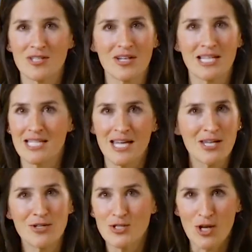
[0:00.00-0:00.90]
They're gonna
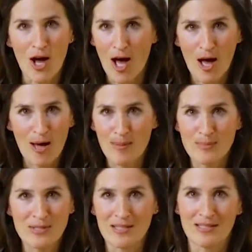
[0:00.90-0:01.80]
take your
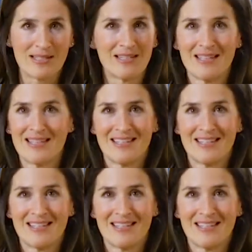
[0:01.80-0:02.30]
jobs, and